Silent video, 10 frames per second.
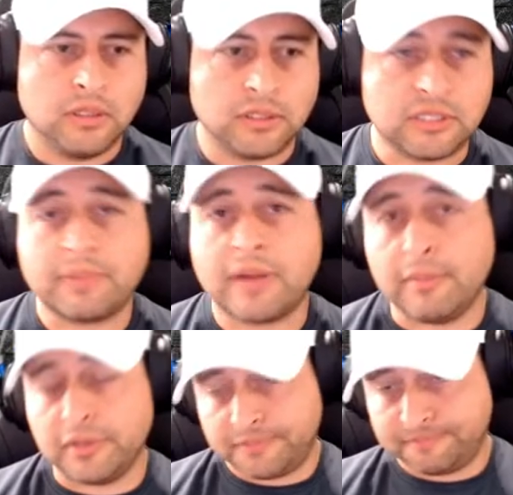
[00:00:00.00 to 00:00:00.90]
top
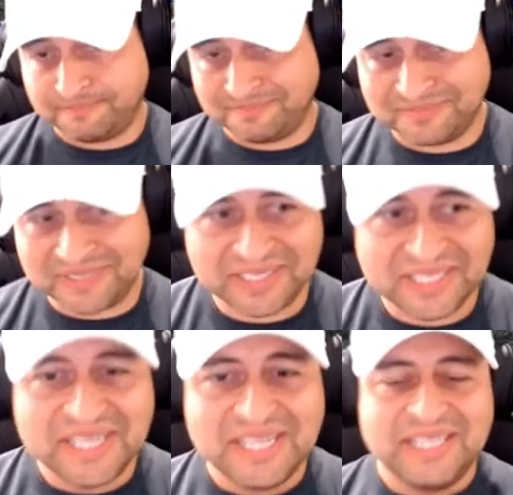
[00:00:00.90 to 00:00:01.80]
comment.
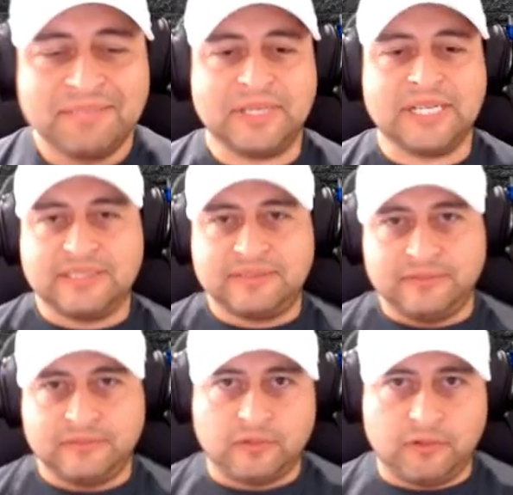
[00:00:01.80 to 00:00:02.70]
Because
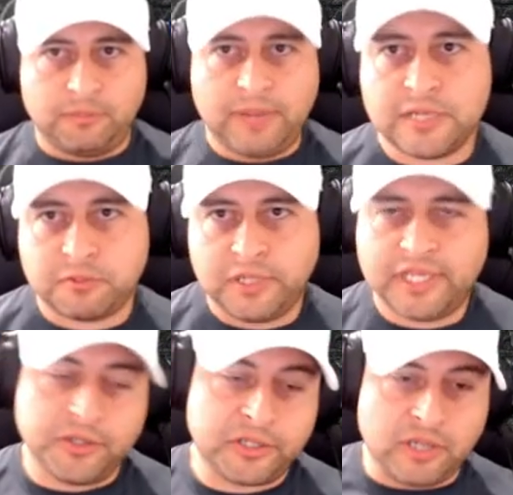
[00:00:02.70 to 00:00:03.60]
over the past week,
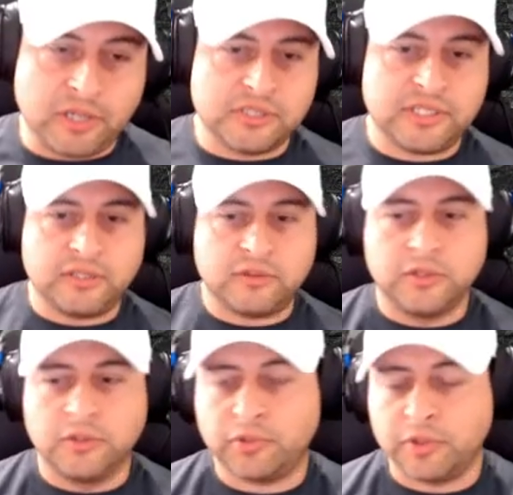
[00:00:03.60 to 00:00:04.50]
and you could almost say
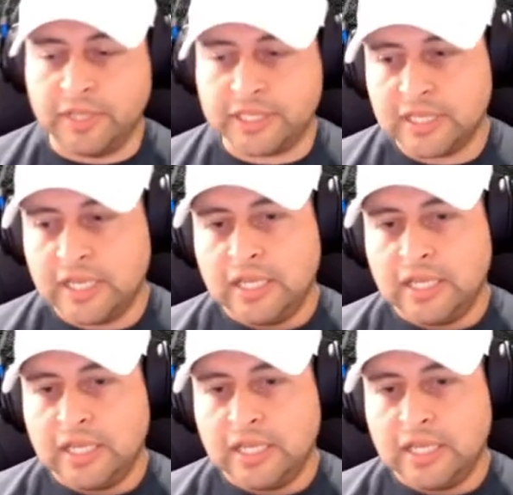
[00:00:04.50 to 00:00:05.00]
2 or 3 weeks,